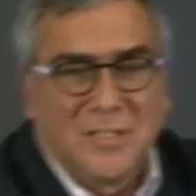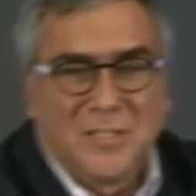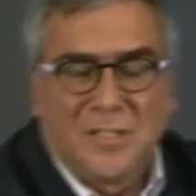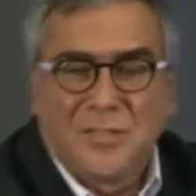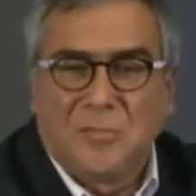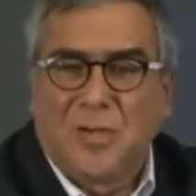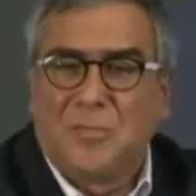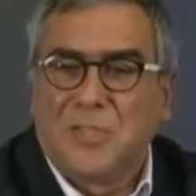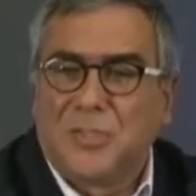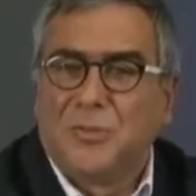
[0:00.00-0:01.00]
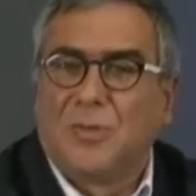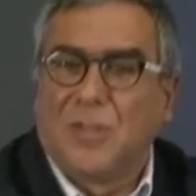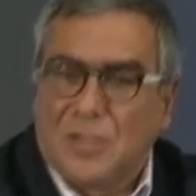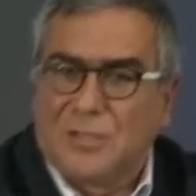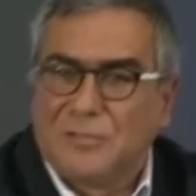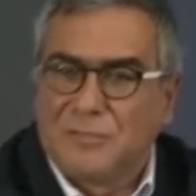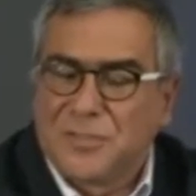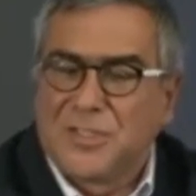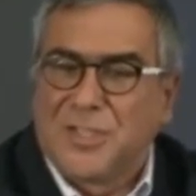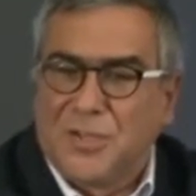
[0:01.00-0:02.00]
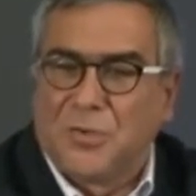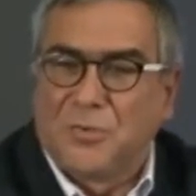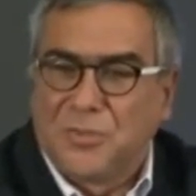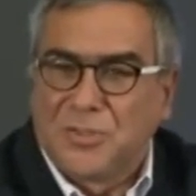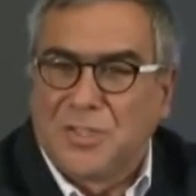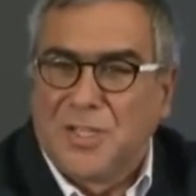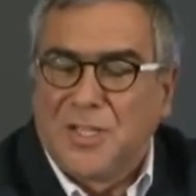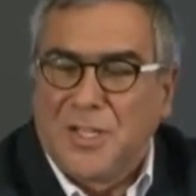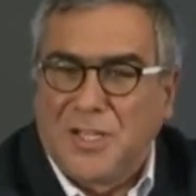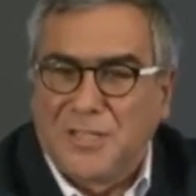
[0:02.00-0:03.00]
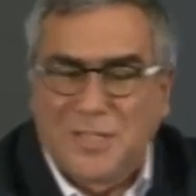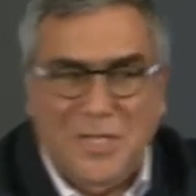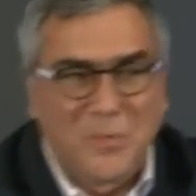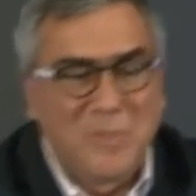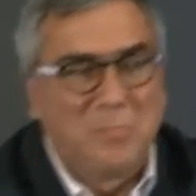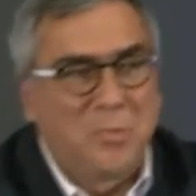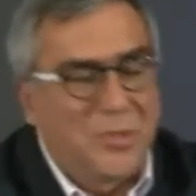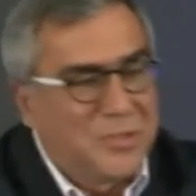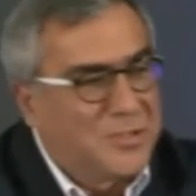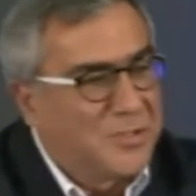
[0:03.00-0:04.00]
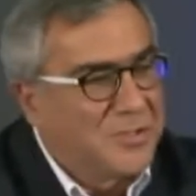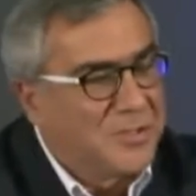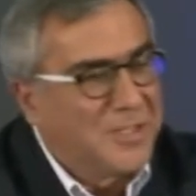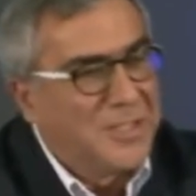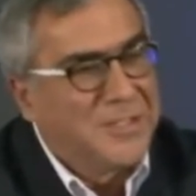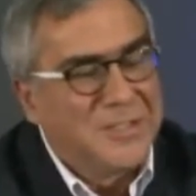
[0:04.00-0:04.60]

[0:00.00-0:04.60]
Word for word: and tell them how much you love CNOTEs and how important